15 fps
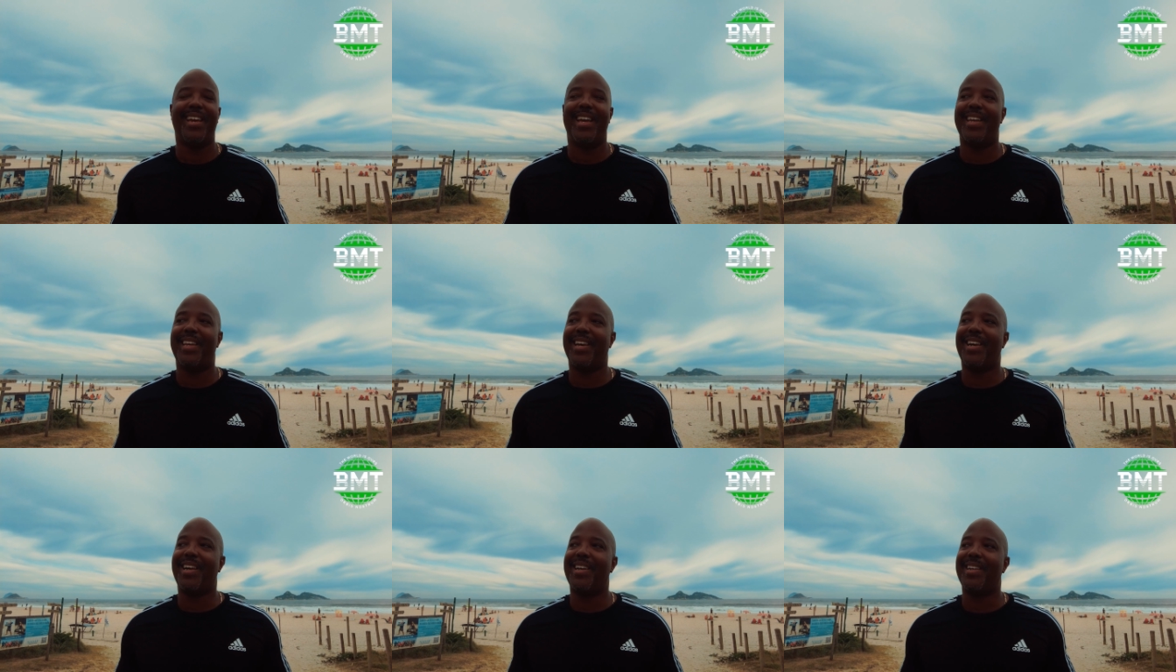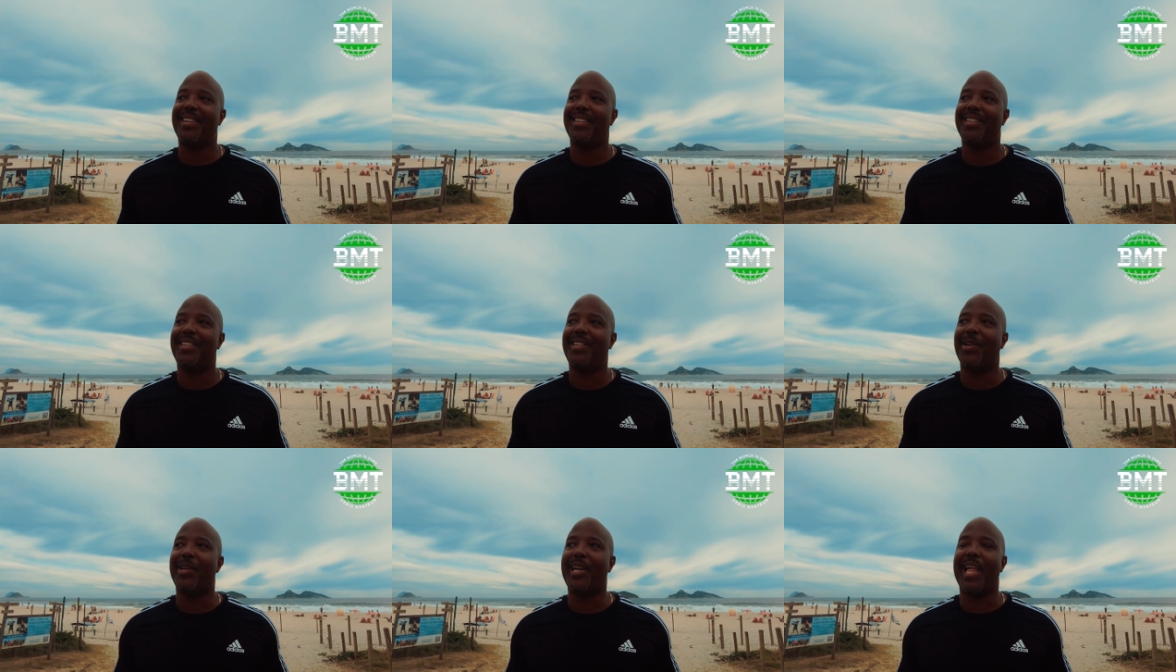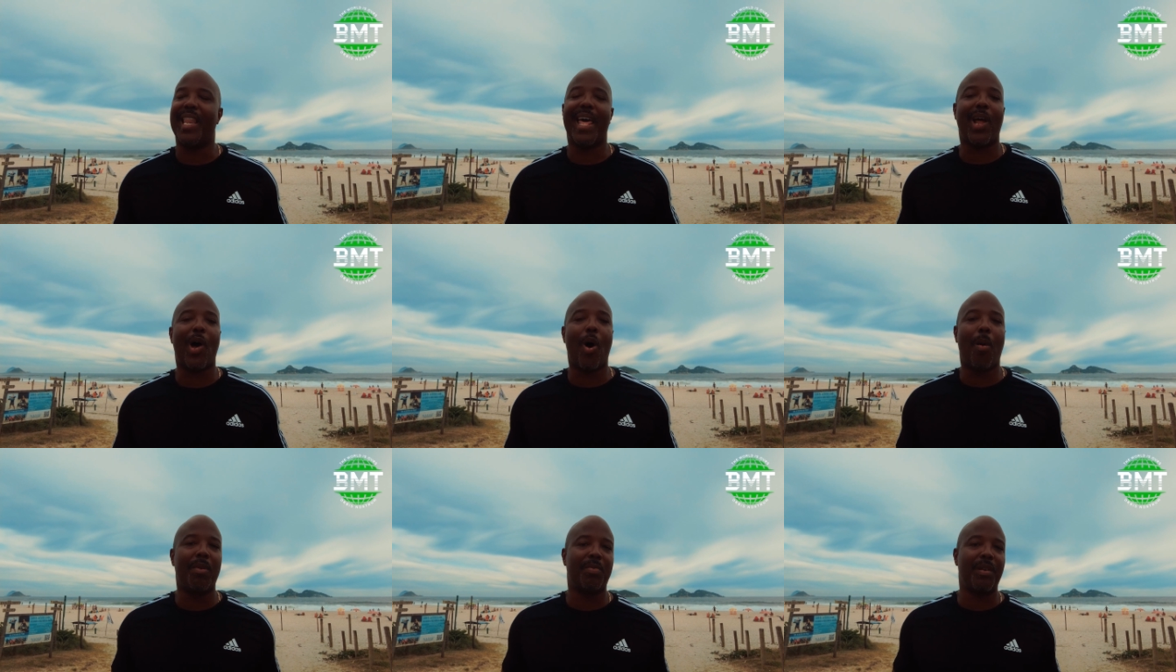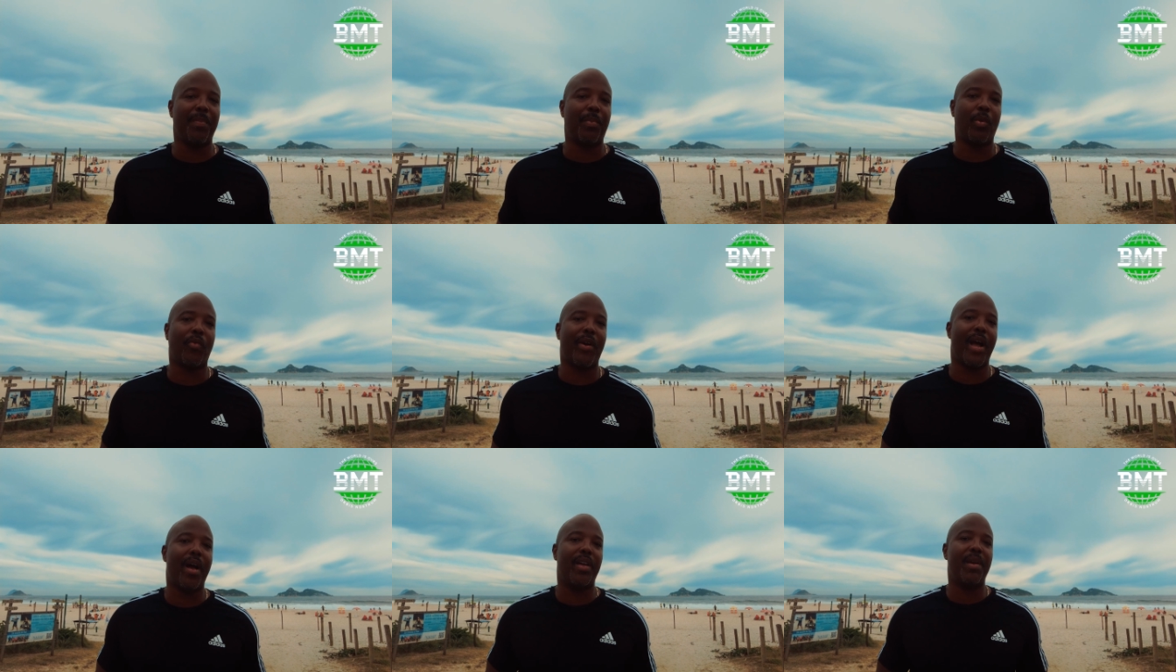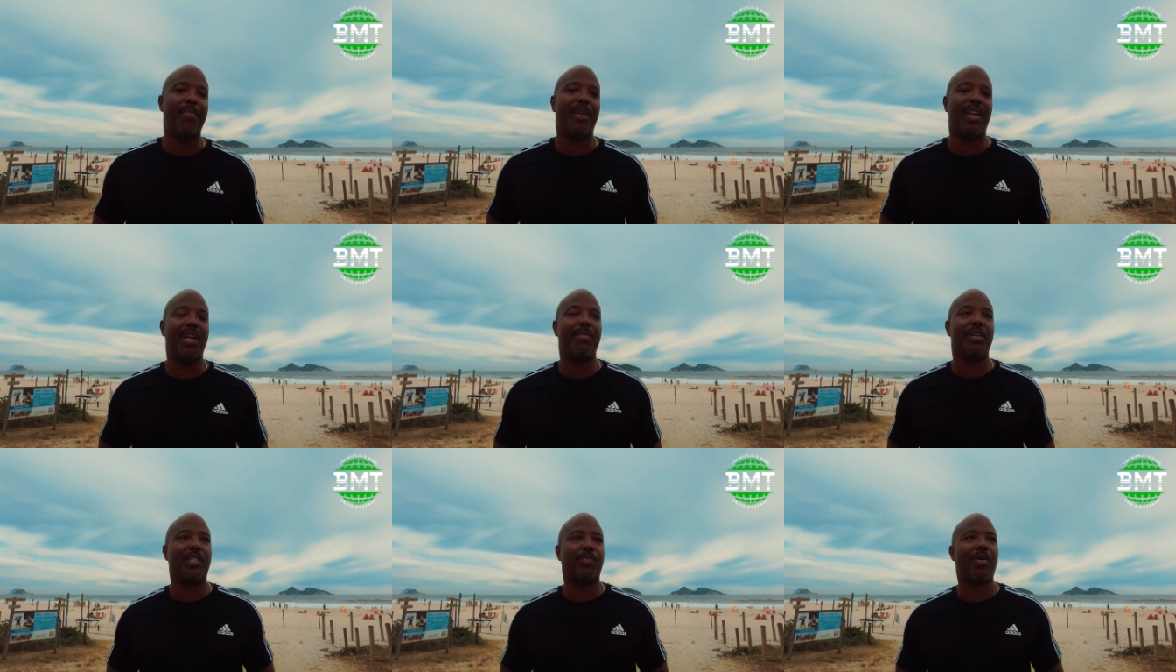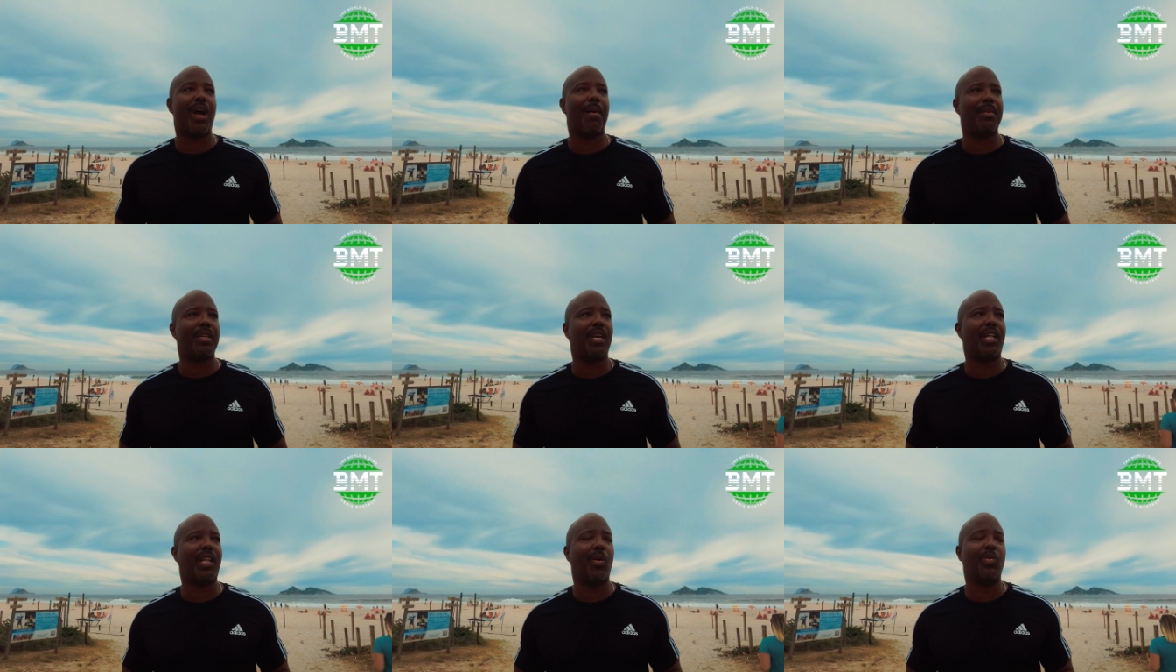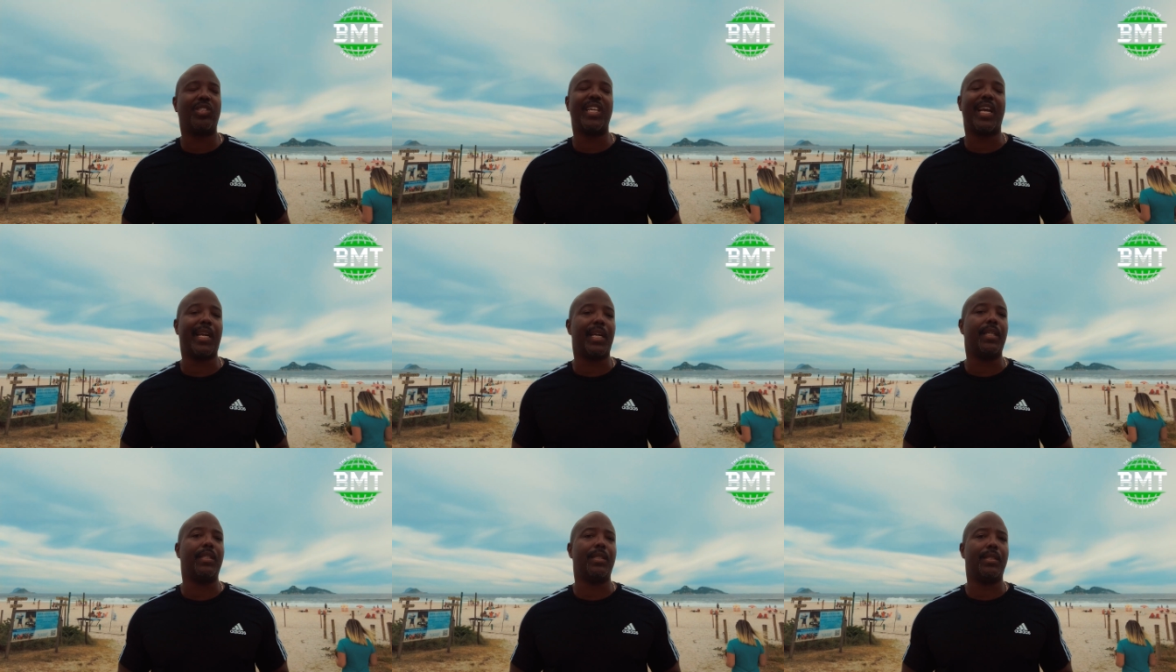And you got a lot of homeless people around. Ipanema is probably a close second.